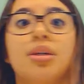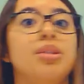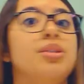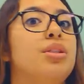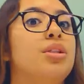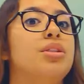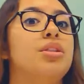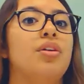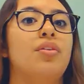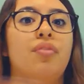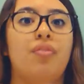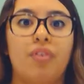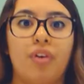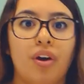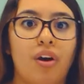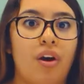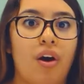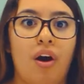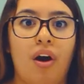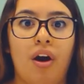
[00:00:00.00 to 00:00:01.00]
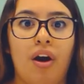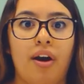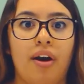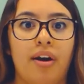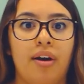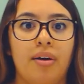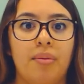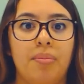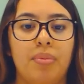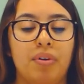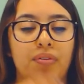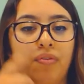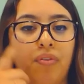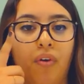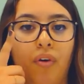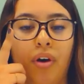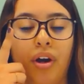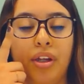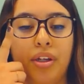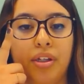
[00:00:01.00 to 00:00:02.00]
tried searching for a car
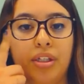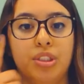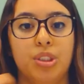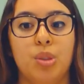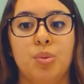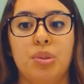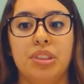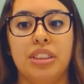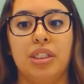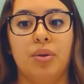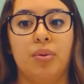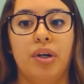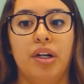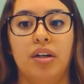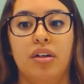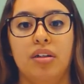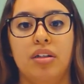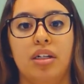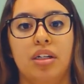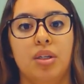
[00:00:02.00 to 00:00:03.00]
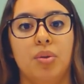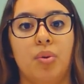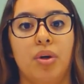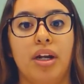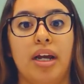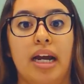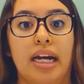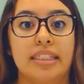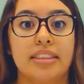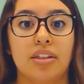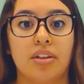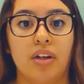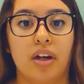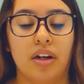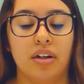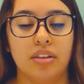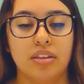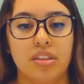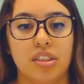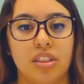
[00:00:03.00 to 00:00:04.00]
before and she wasn't around and you want to ask her
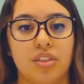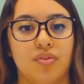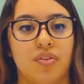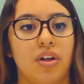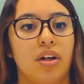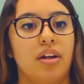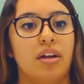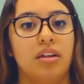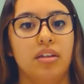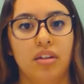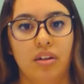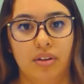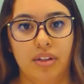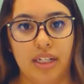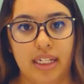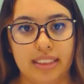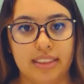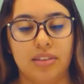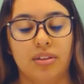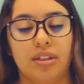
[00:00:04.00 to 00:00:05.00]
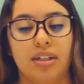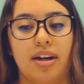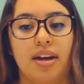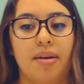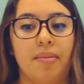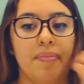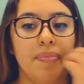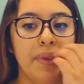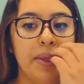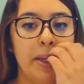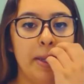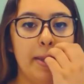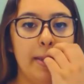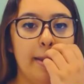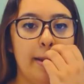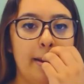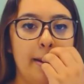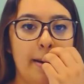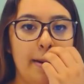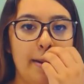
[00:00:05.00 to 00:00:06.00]
how to search for it, that's your time.
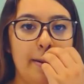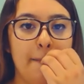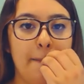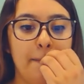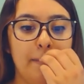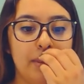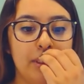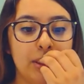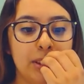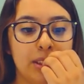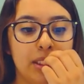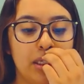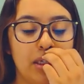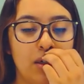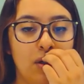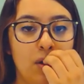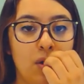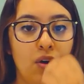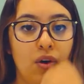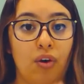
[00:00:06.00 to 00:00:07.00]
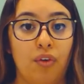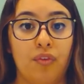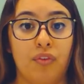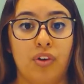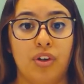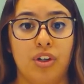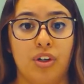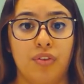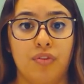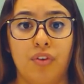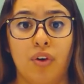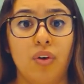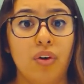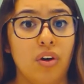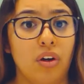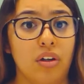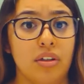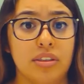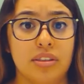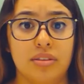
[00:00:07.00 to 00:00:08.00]
She's going to go over your phone
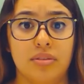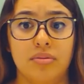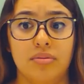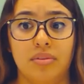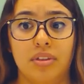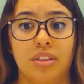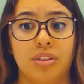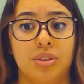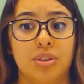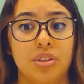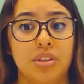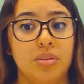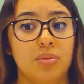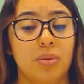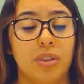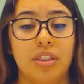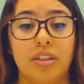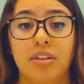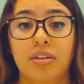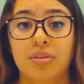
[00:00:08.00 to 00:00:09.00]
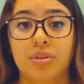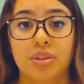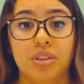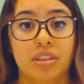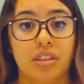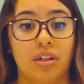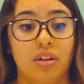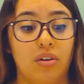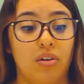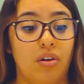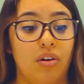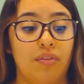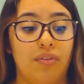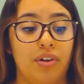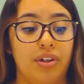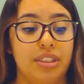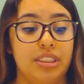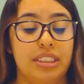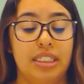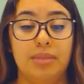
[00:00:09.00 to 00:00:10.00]
calls. When she's with you, she's going to go
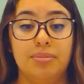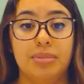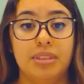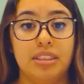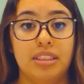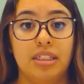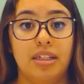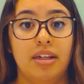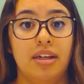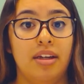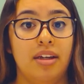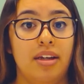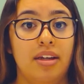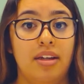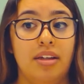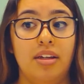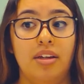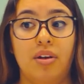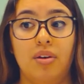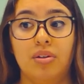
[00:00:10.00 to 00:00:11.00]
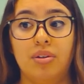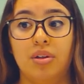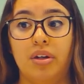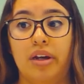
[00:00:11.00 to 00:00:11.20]
over tips. She's